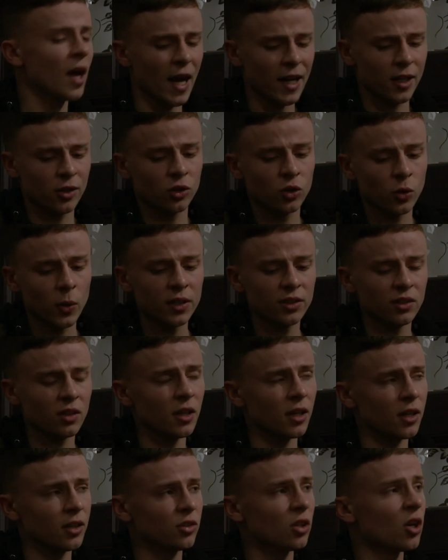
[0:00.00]
I can twist
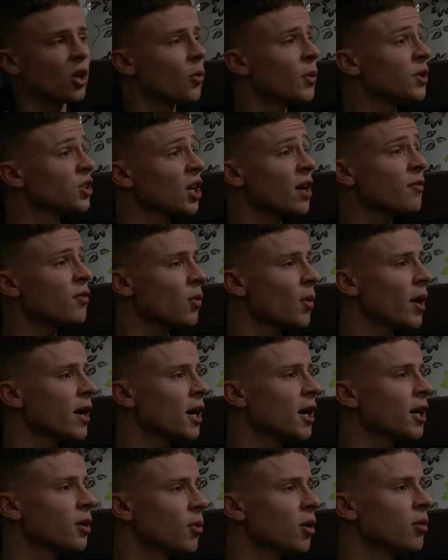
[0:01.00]
this whichever way
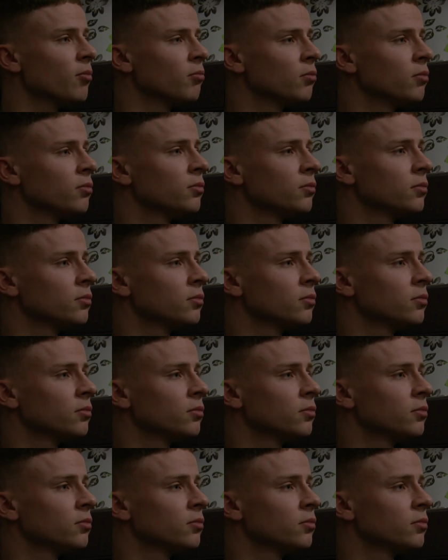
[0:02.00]
I want.